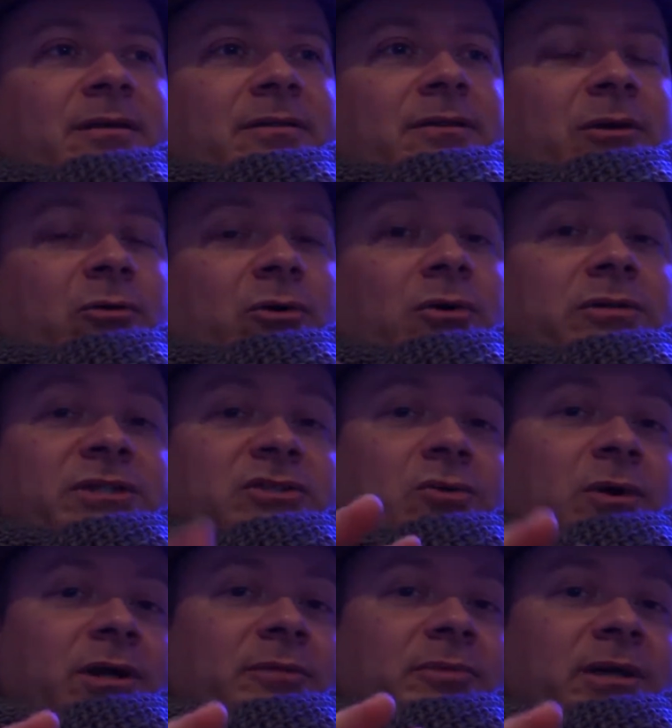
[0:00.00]
There were only
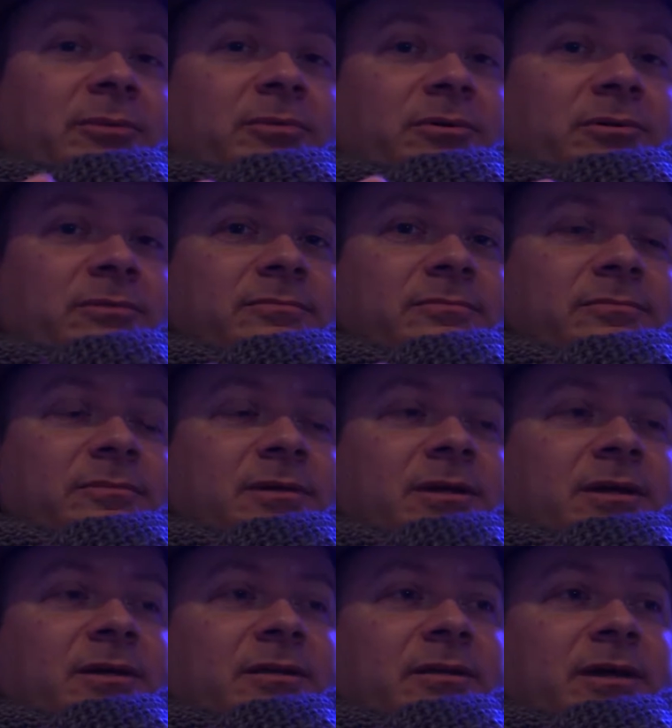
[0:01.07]
20 people
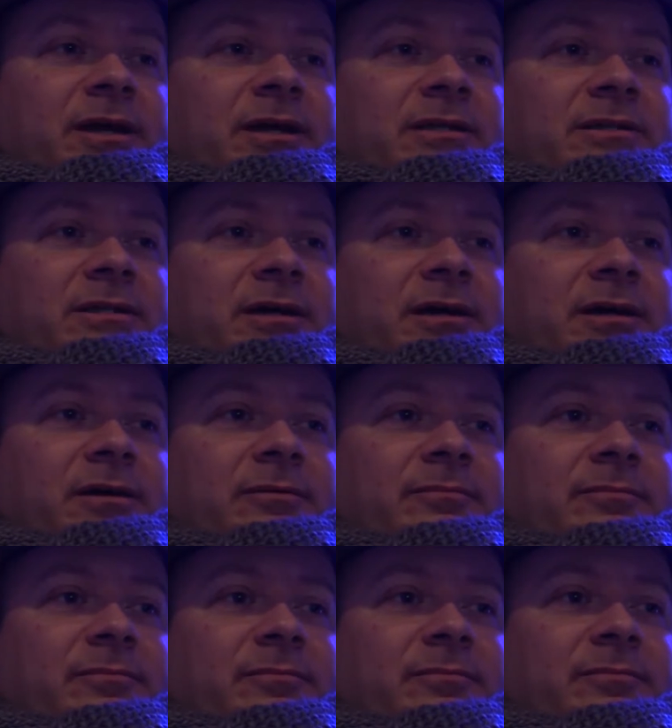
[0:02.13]
that
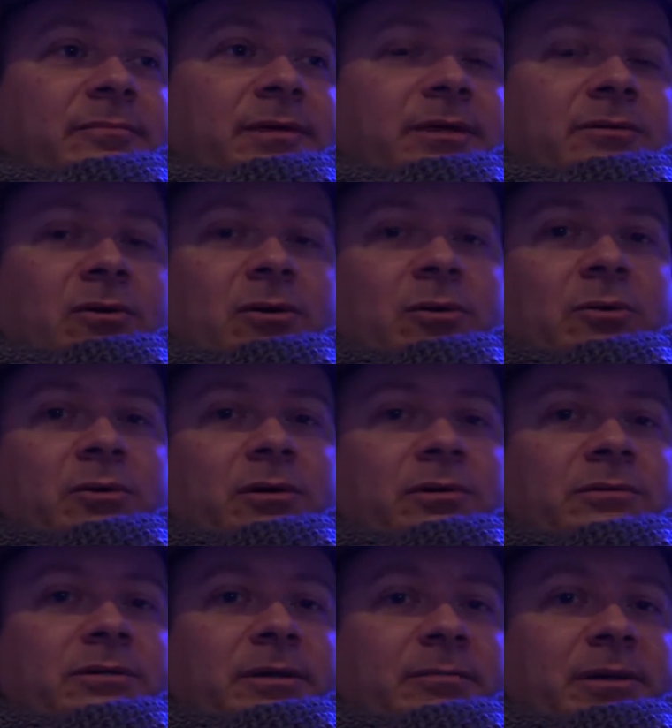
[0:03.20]
in the whole
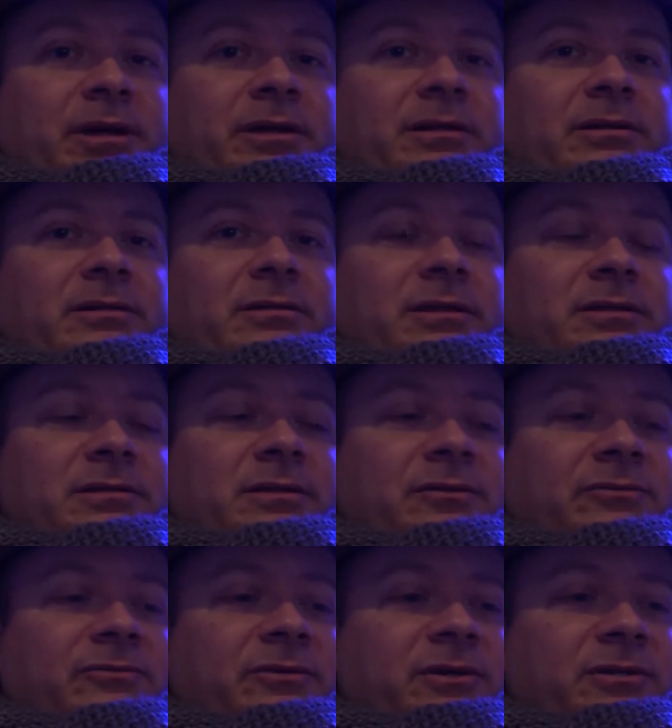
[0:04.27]
world that made it into the
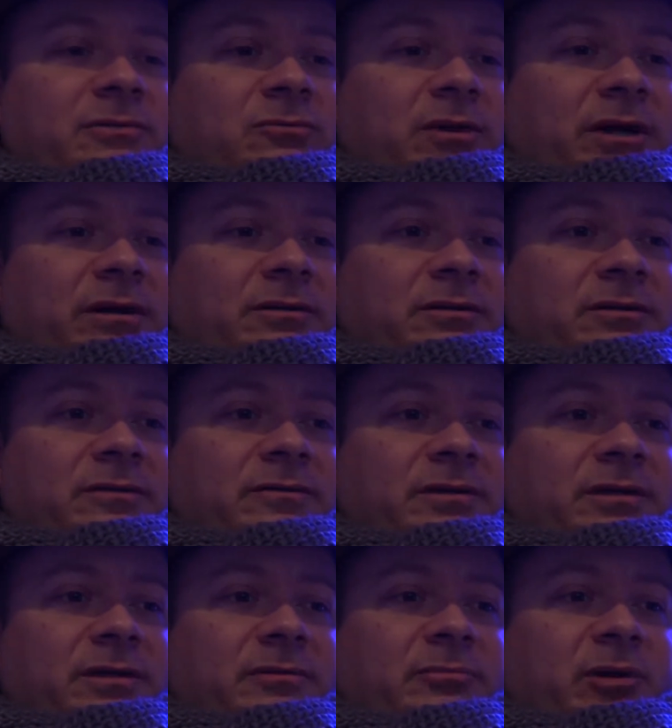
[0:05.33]
first round of
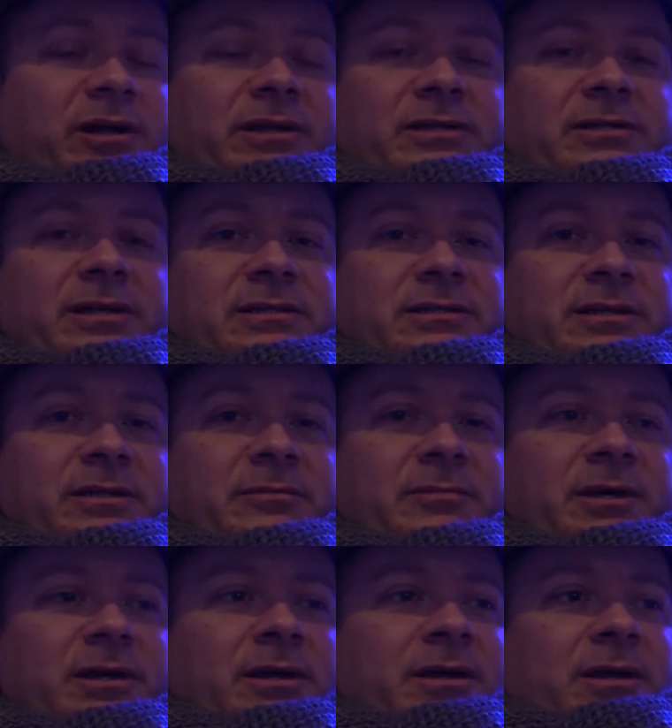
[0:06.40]
the product test team,
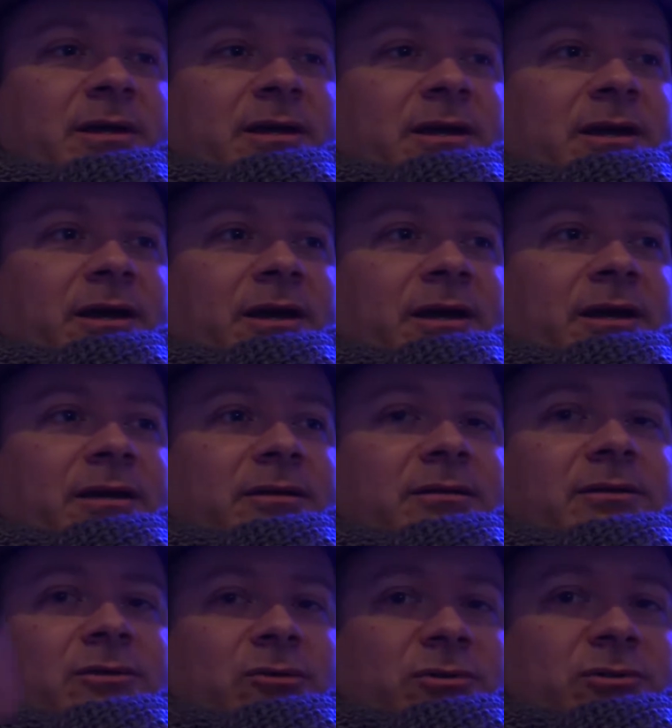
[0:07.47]
and
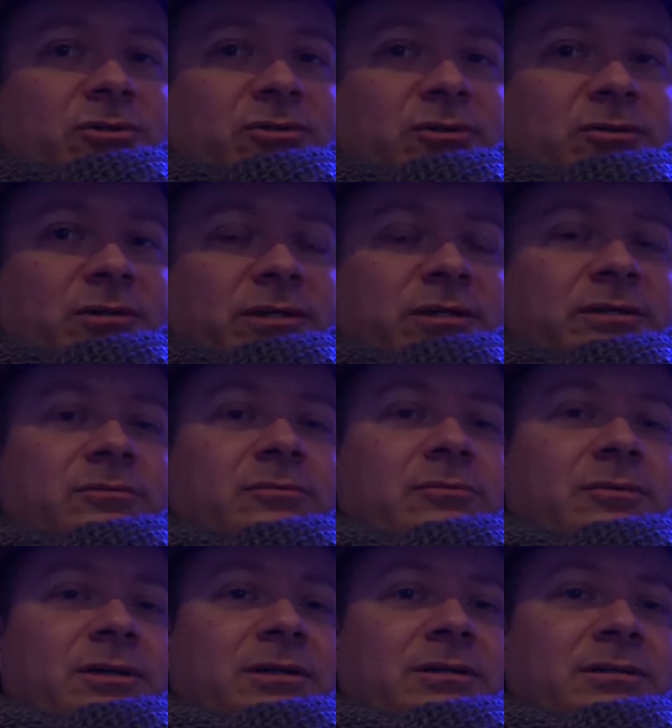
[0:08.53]
yours truly
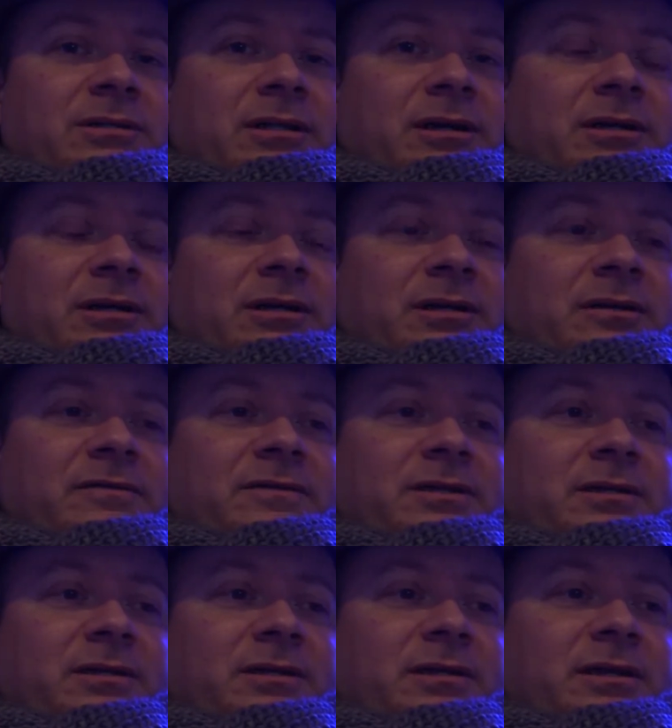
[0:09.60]
was lucky enough
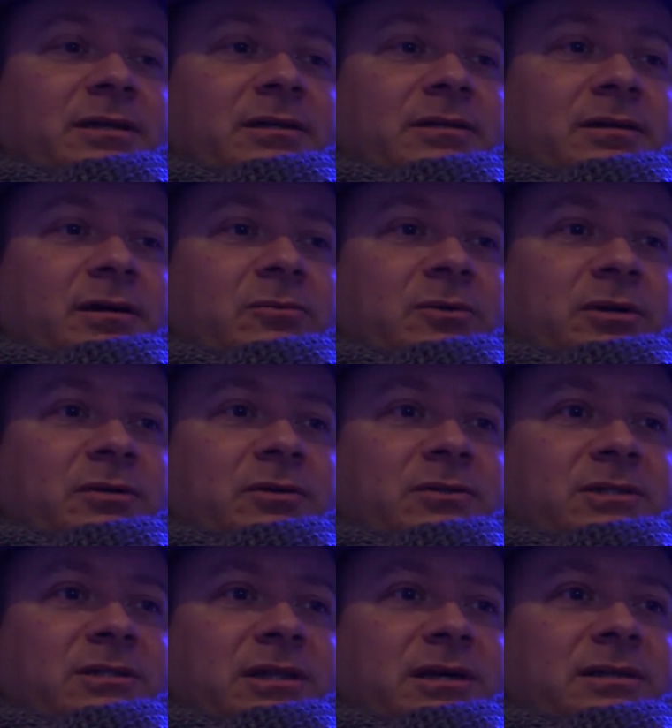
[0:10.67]
to get in on one of those
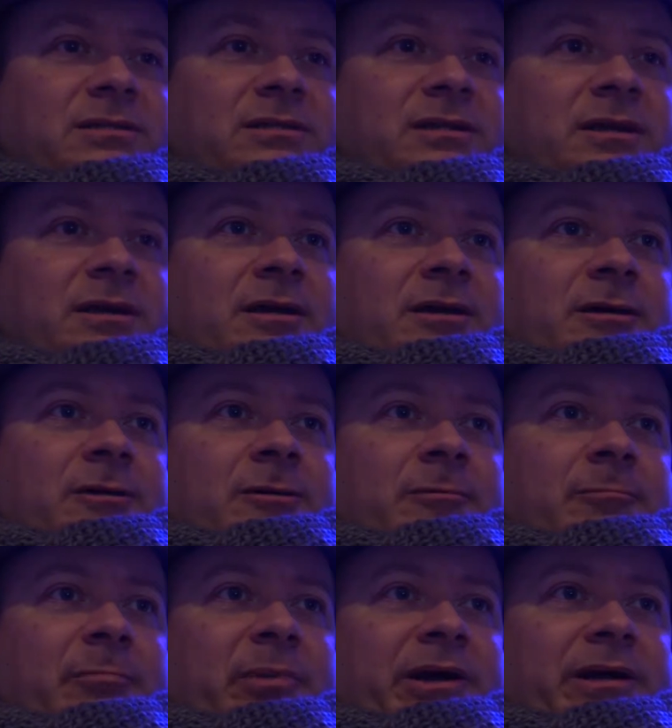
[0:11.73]
slots.
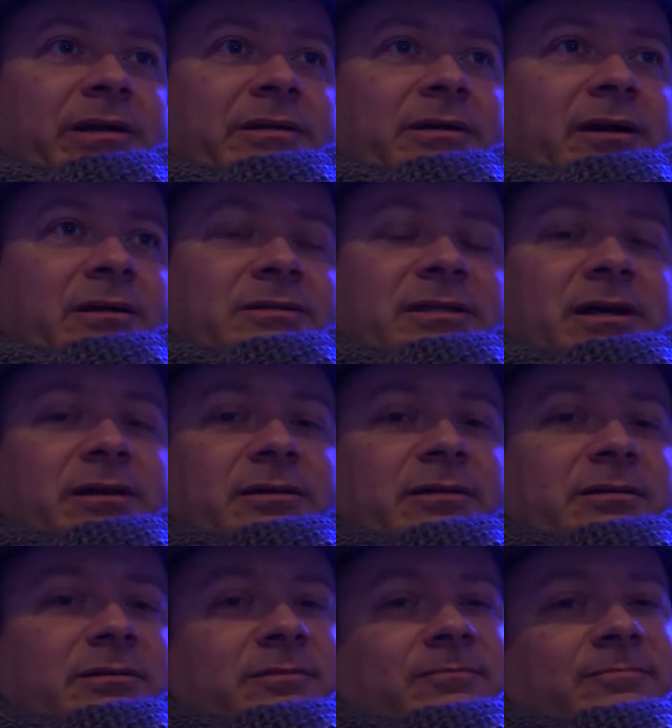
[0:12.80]
But I'll tell you,